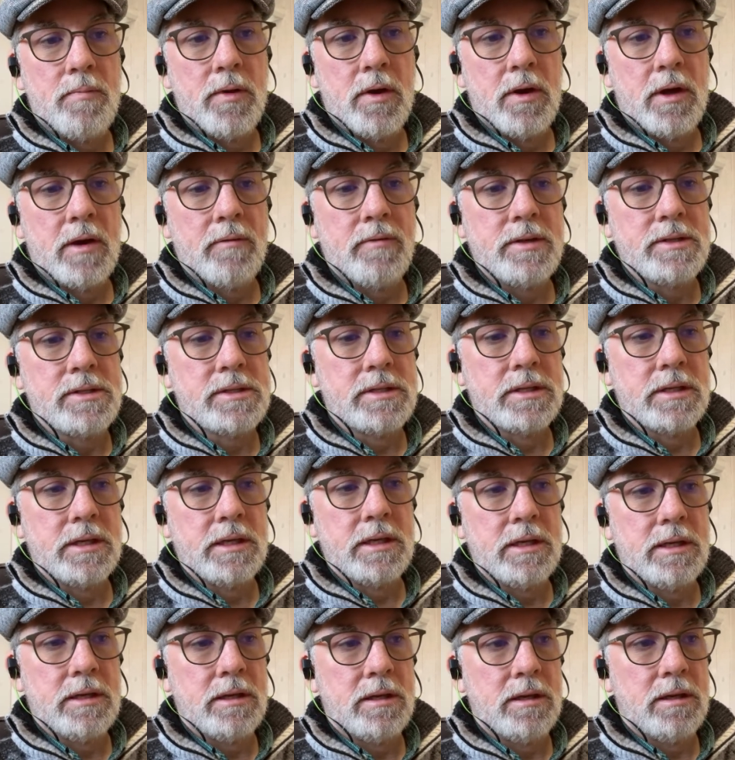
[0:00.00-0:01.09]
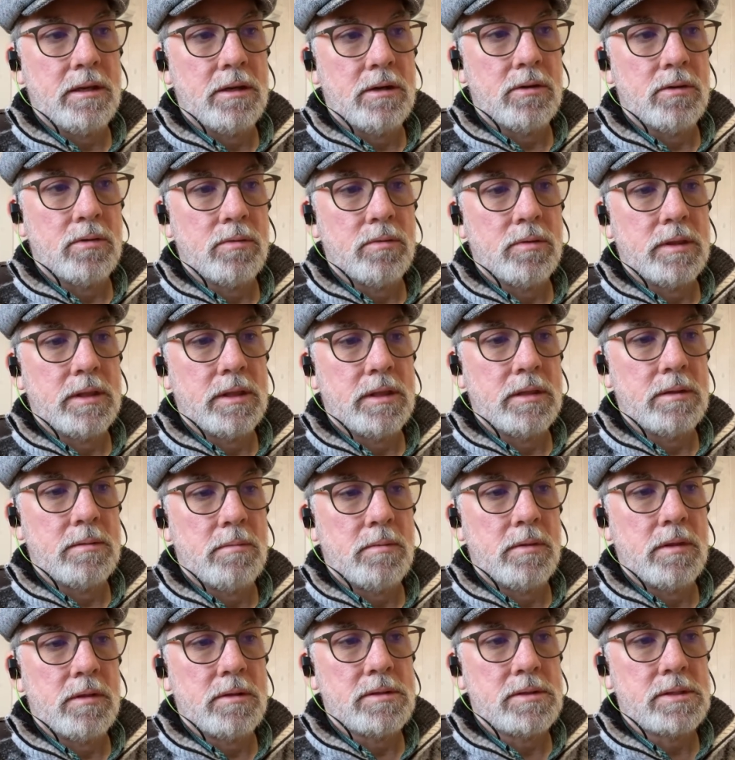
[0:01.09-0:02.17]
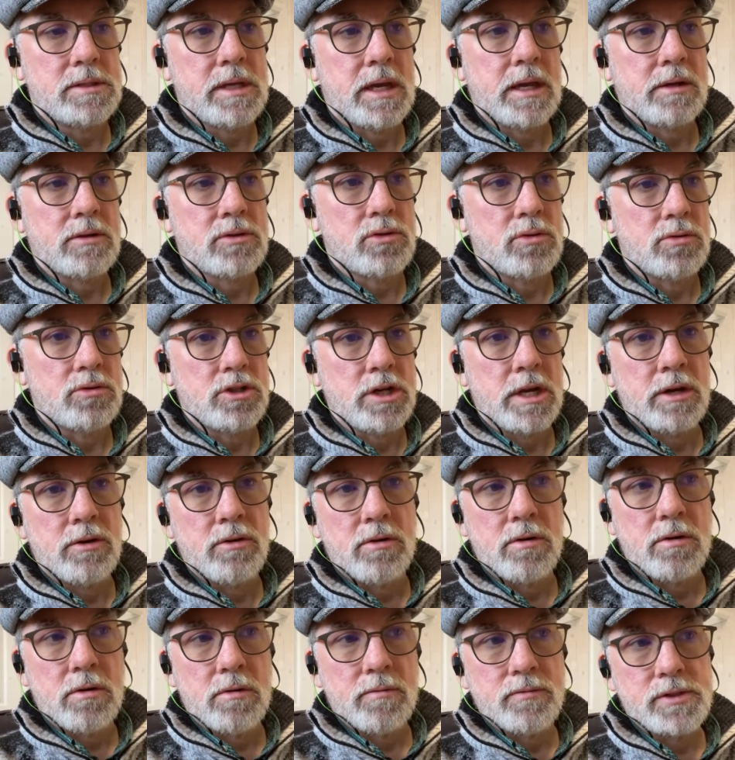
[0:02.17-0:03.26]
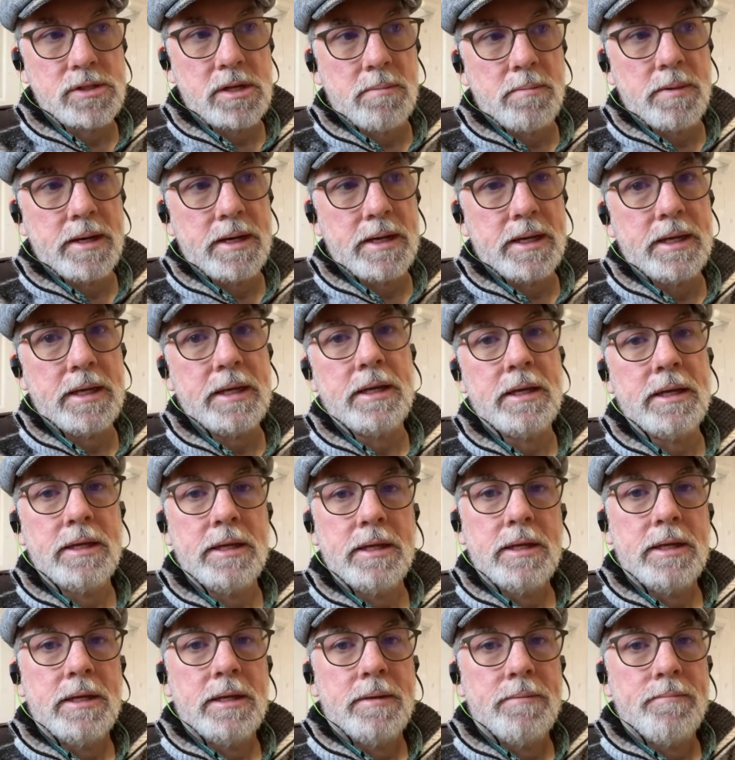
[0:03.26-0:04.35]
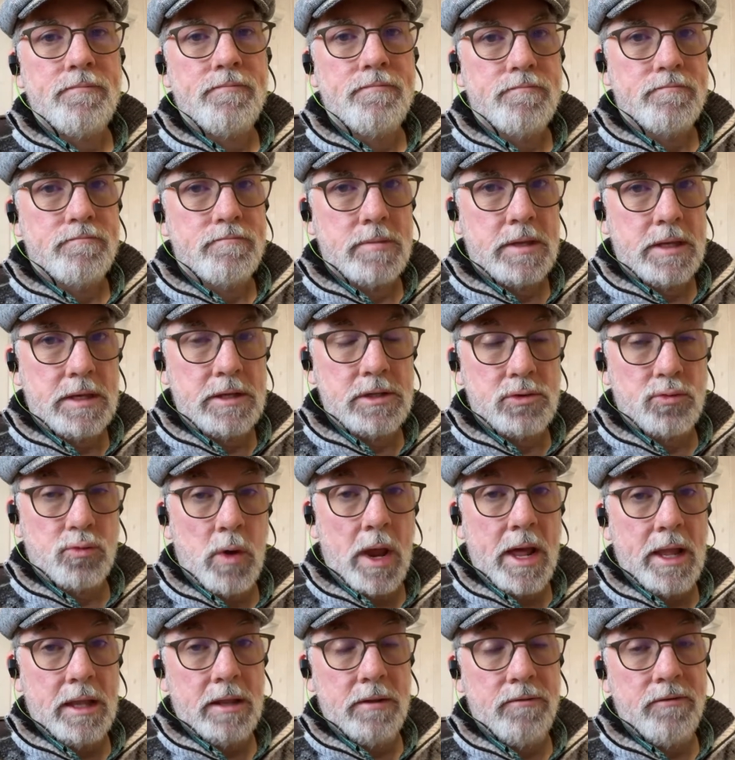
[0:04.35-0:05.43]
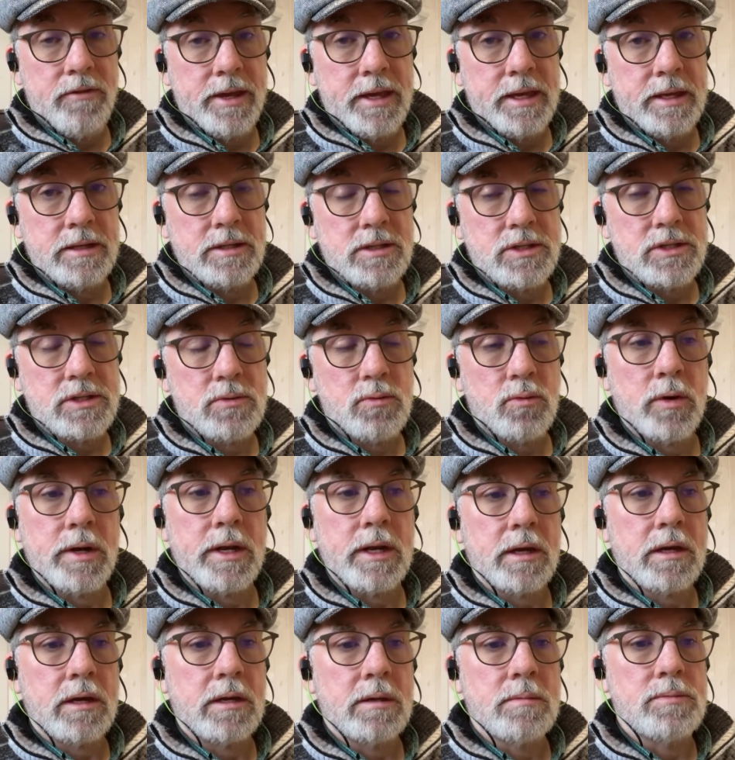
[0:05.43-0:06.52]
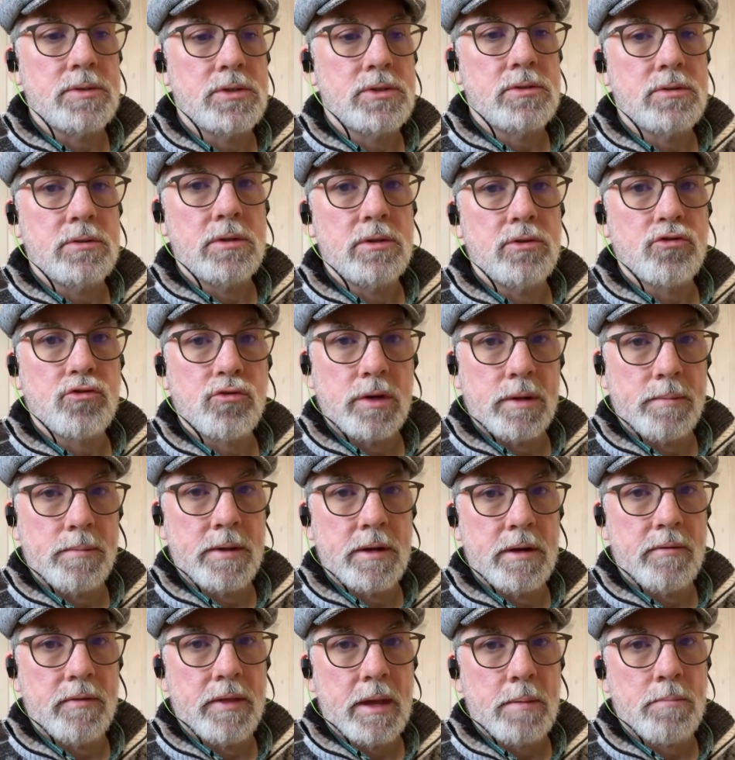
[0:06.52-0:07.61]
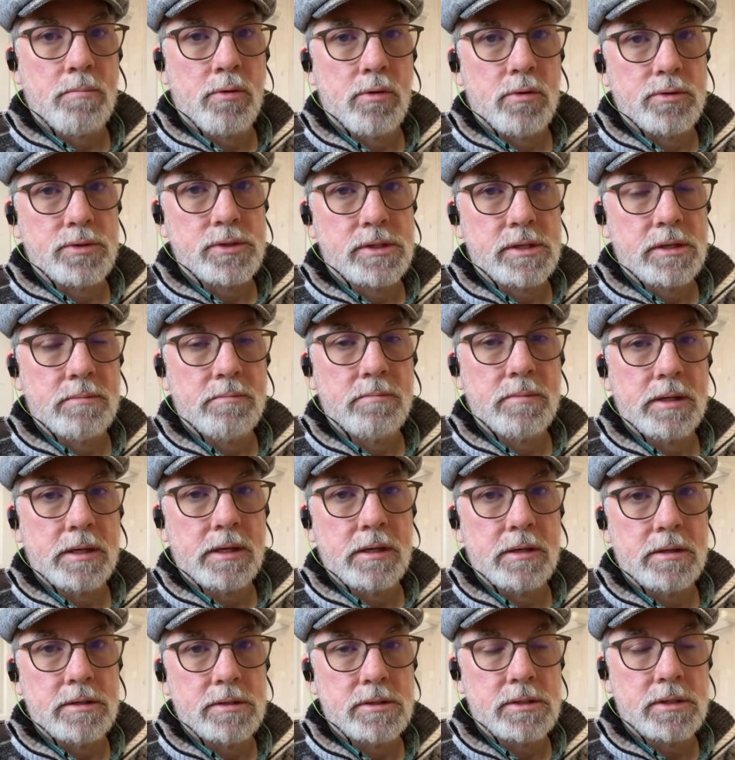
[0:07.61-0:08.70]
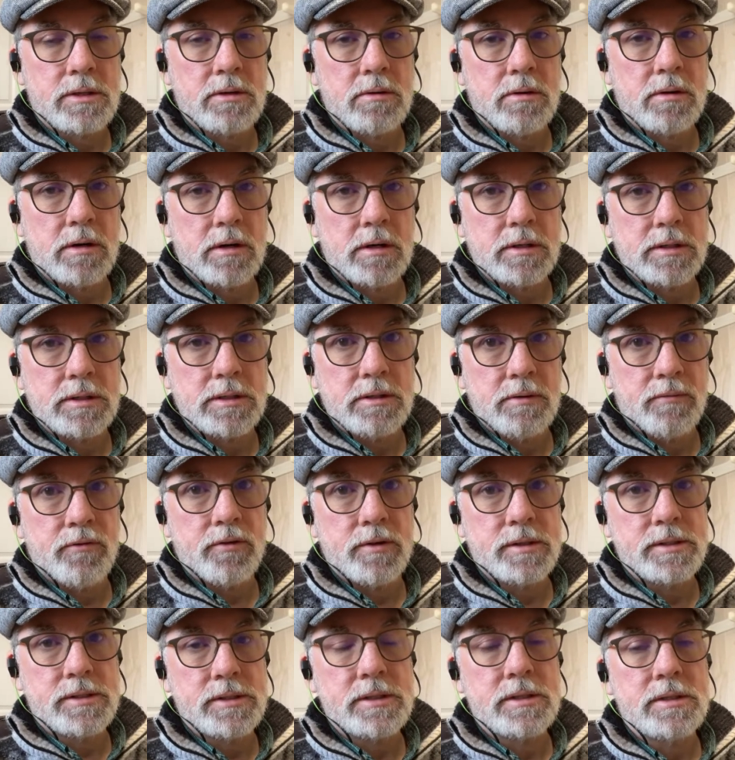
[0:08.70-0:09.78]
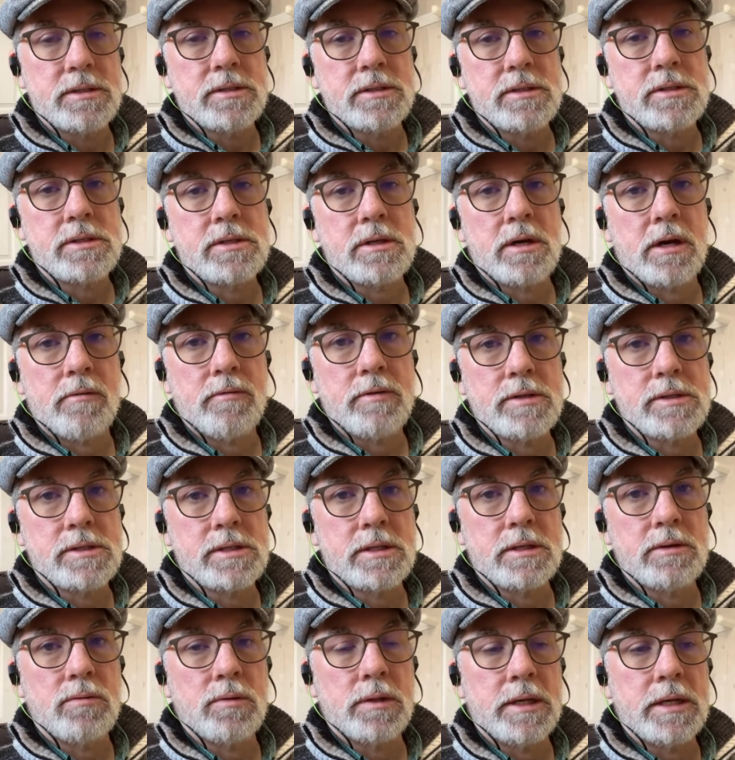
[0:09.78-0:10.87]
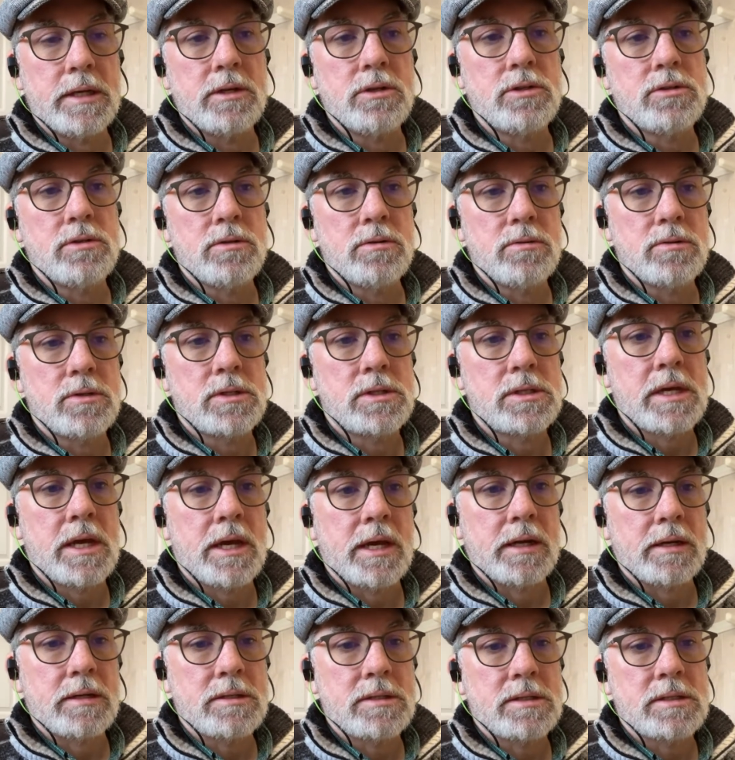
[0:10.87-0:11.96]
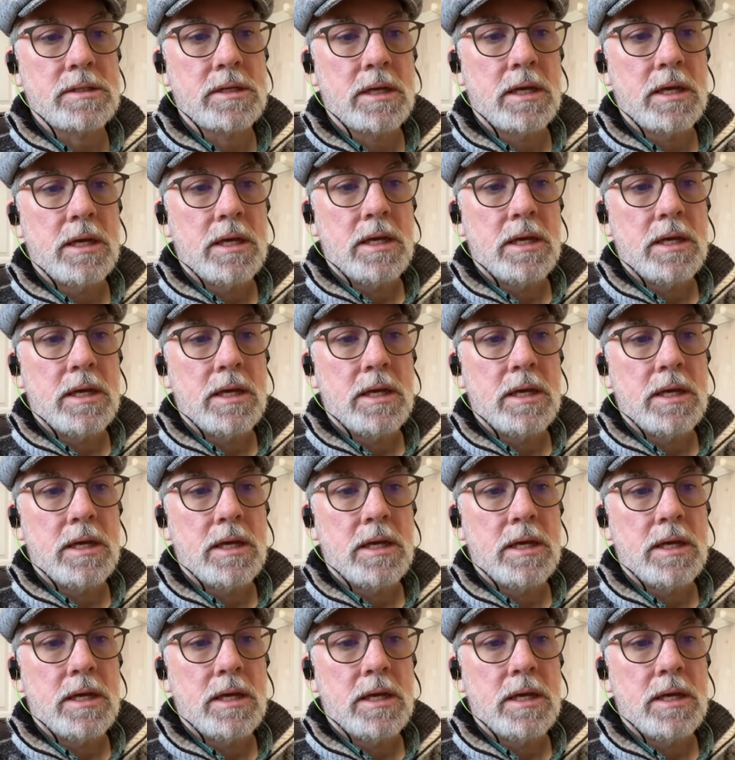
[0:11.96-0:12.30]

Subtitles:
Obviously, the sex or gender of somebody is relevant when it comes to the treatment of that person because there are differences, obviously, related to sex